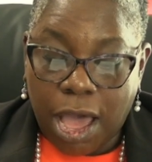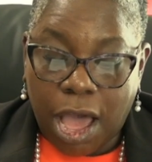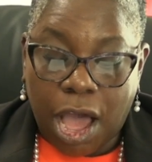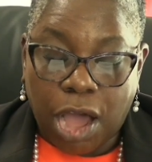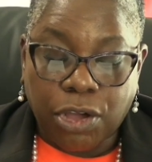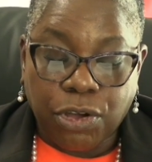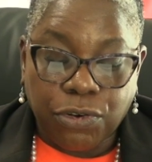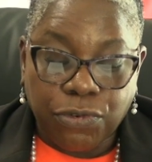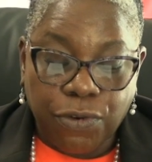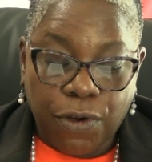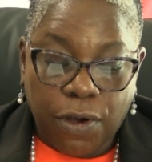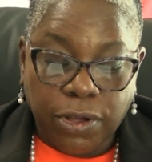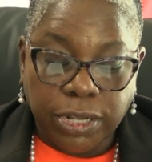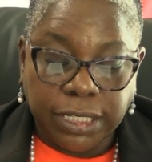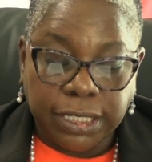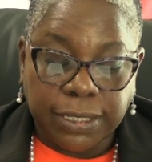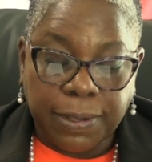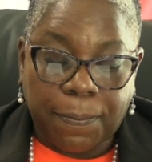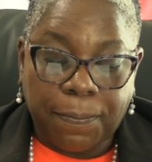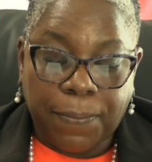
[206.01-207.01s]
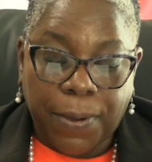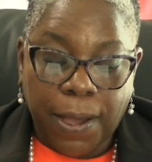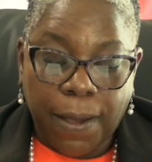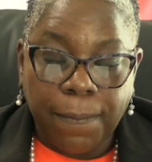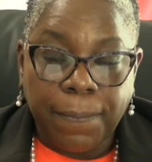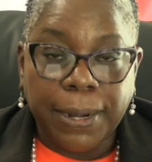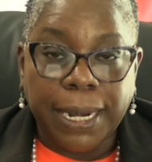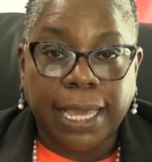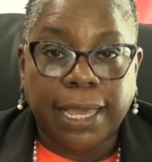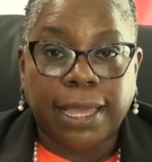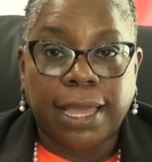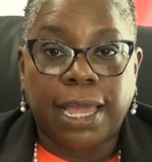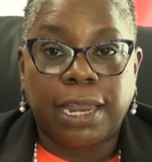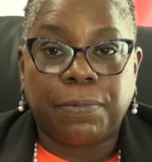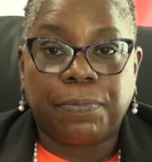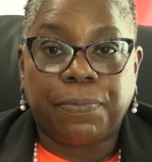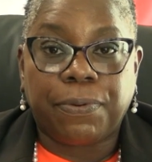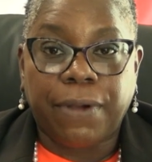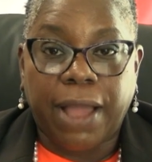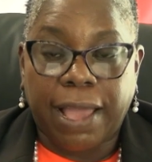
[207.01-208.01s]
across the public
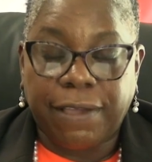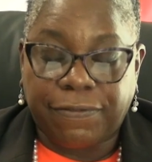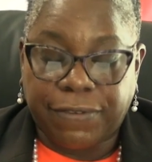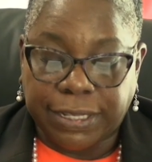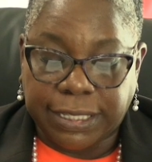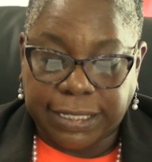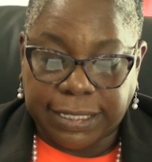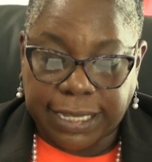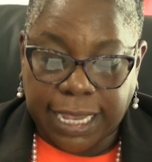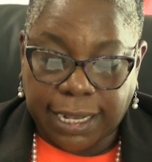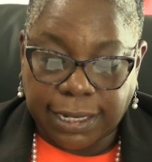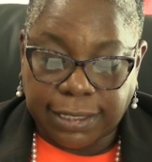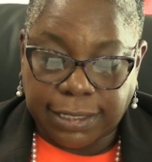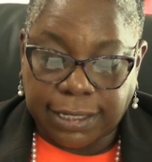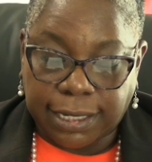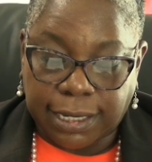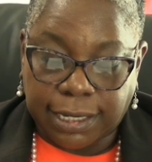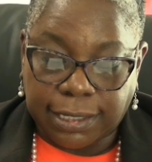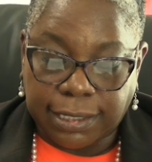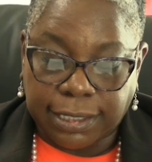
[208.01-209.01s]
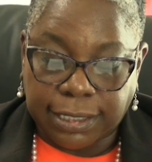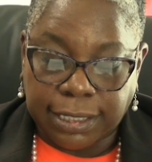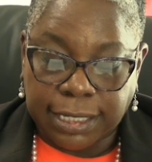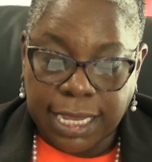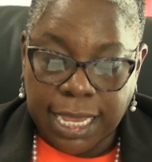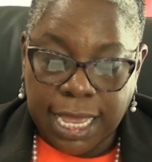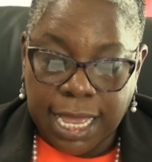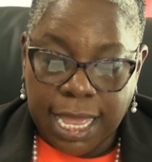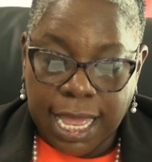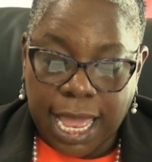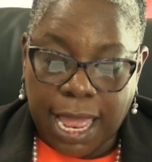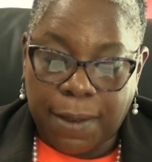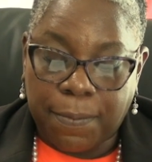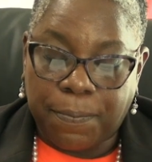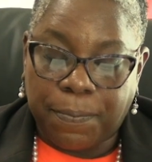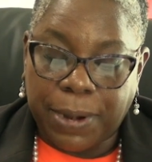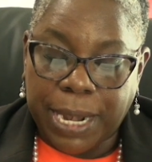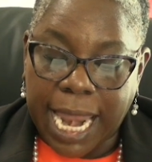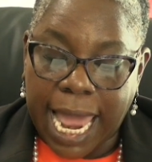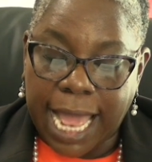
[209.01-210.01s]
and private sectors
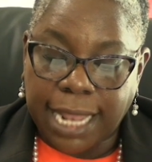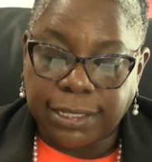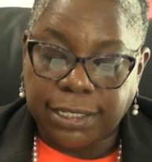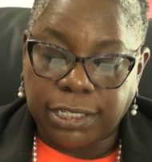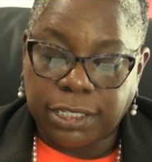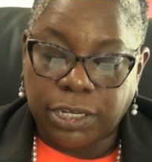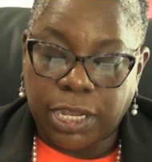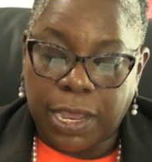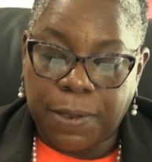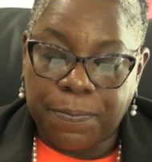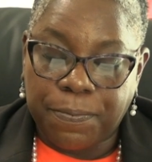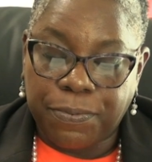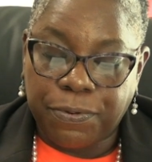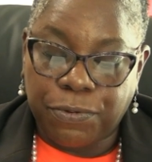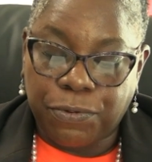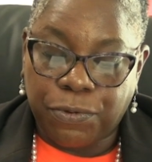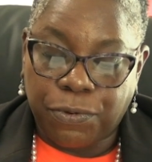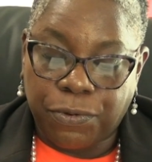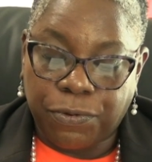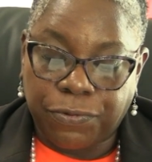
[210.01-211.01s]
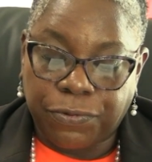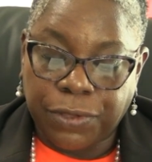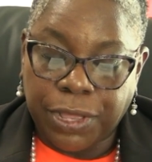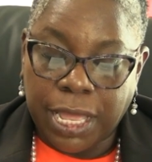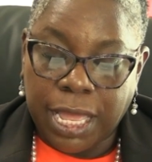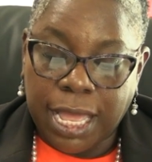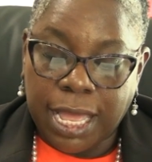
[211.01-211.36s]
and plans to improve